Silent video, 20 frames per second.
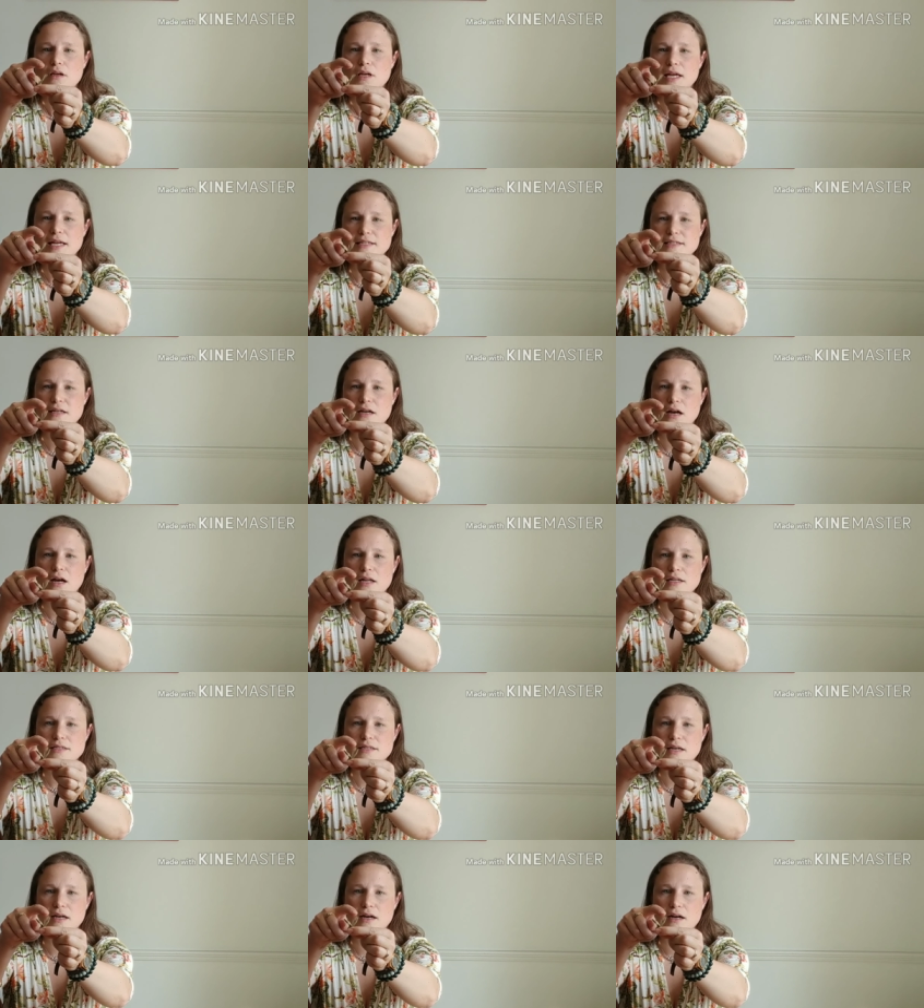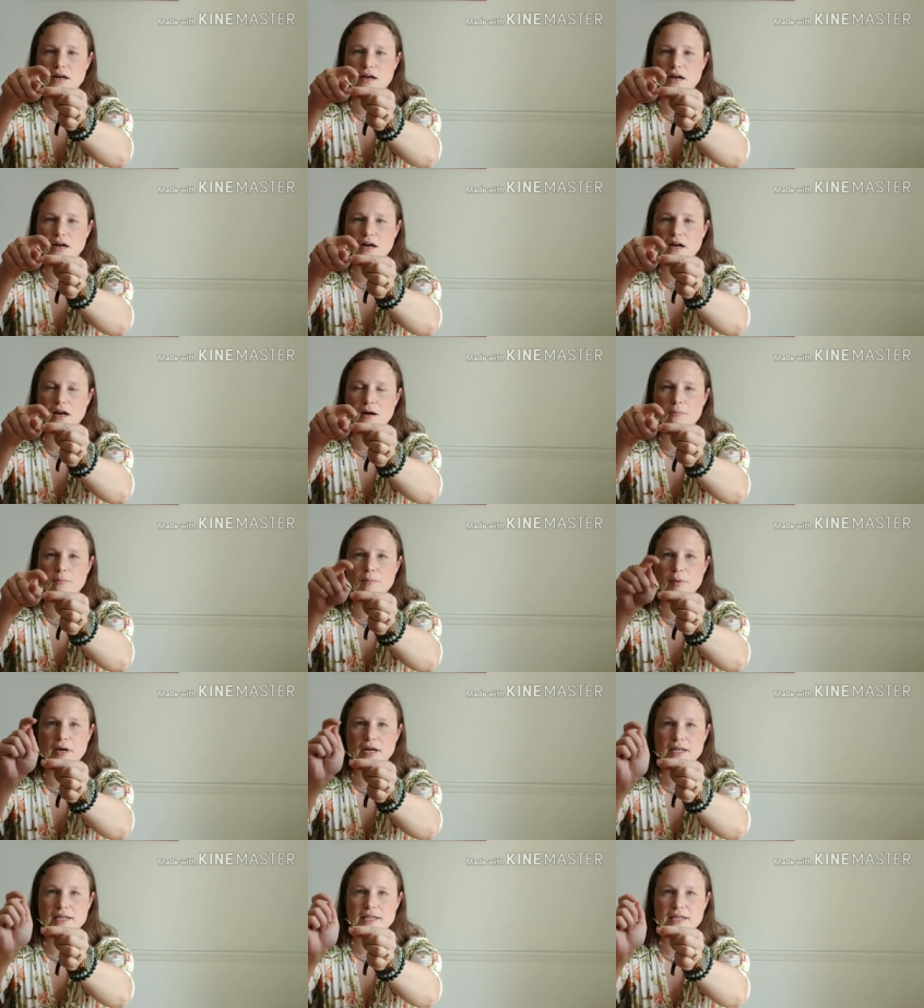It's got a
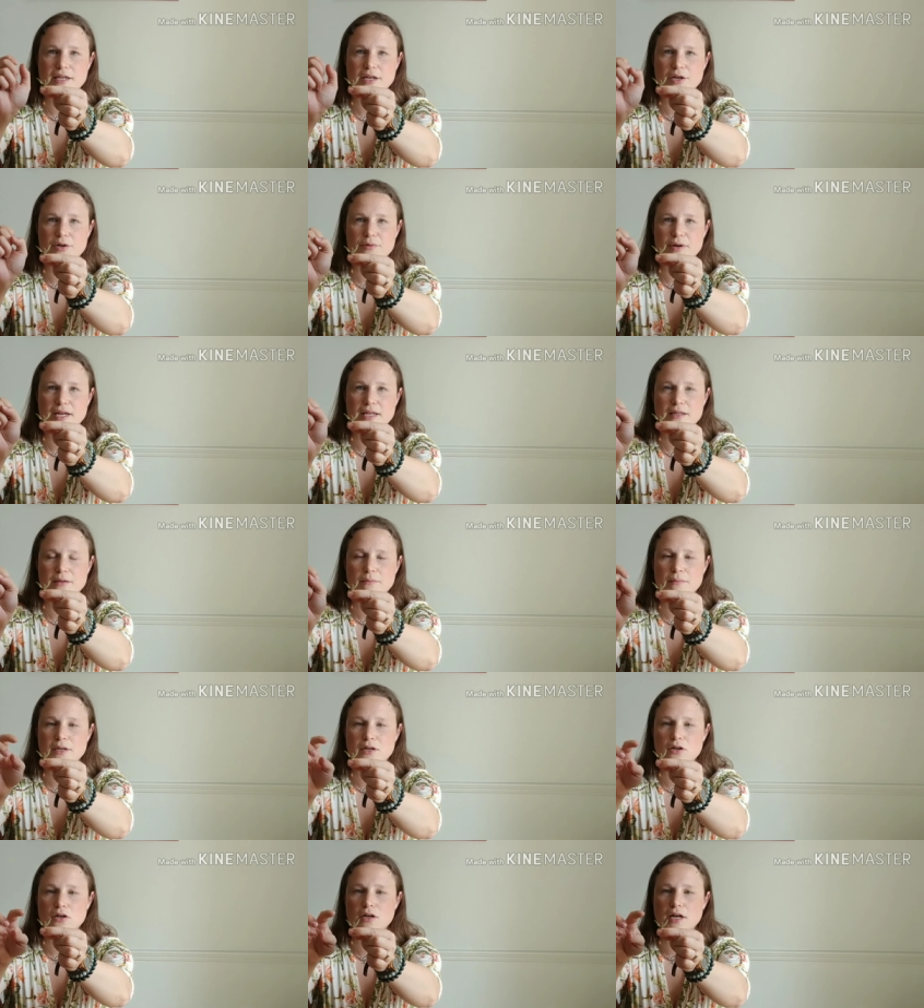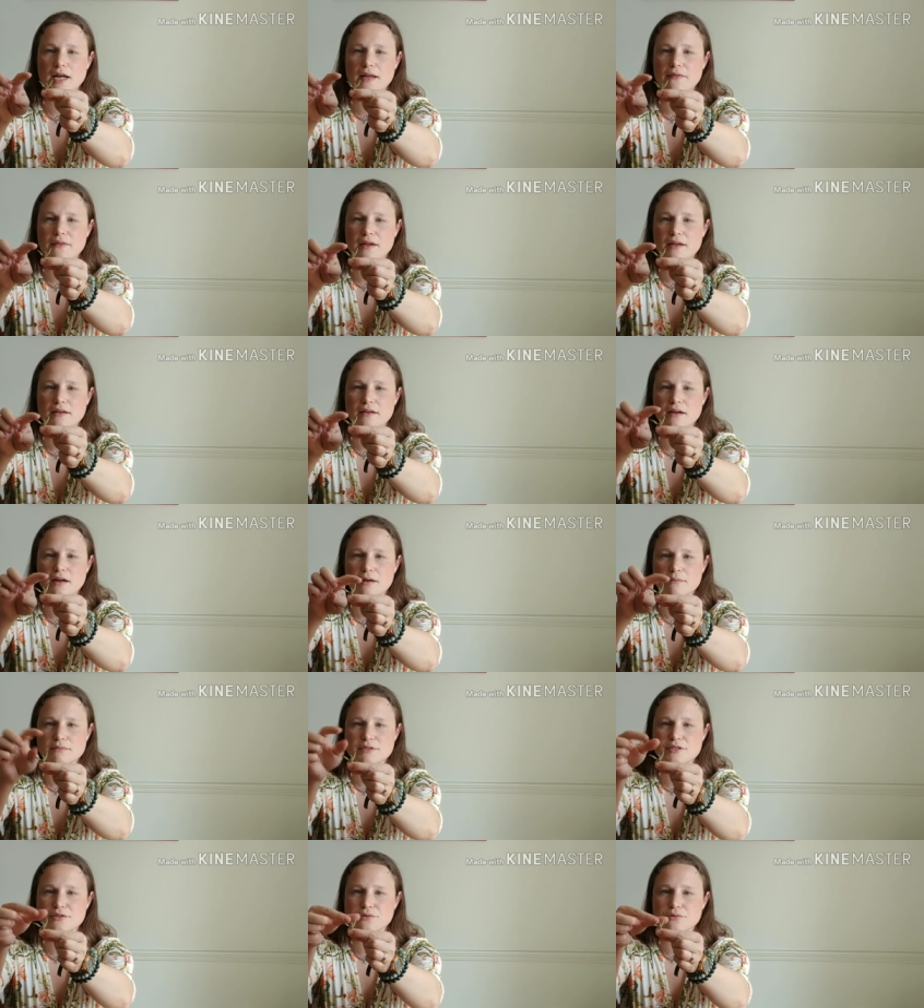bud here right in the middle, and then
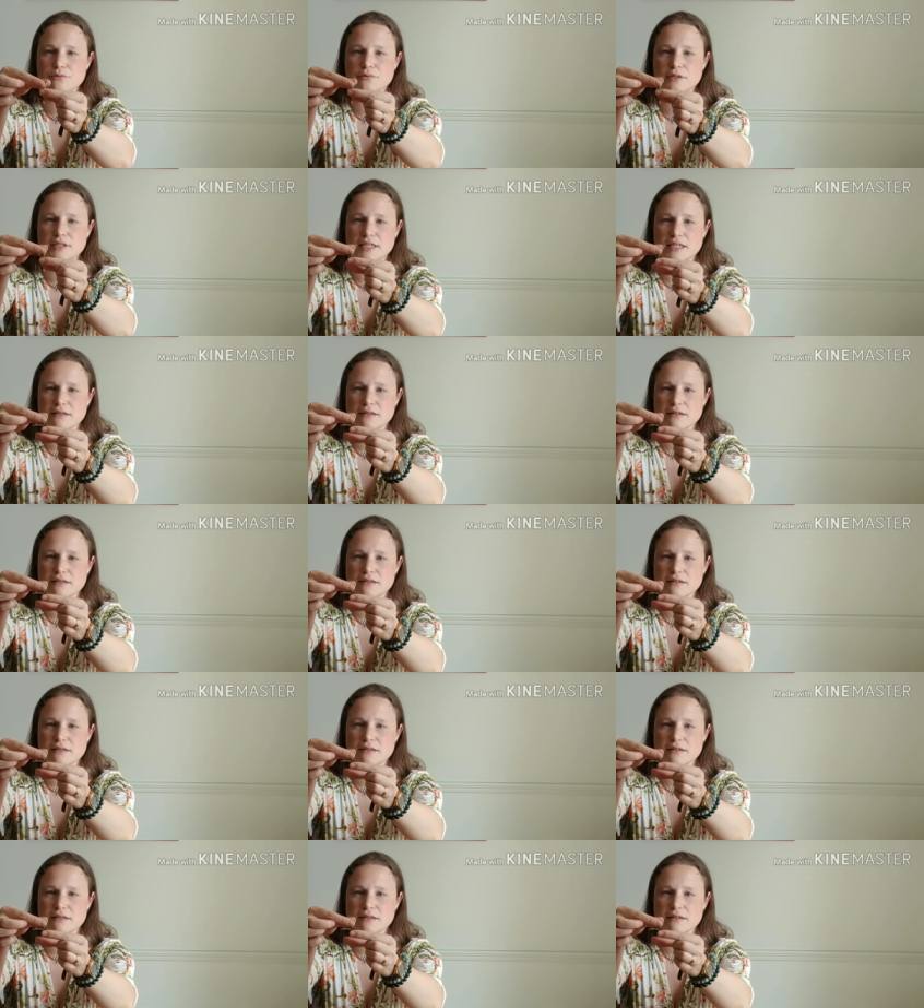2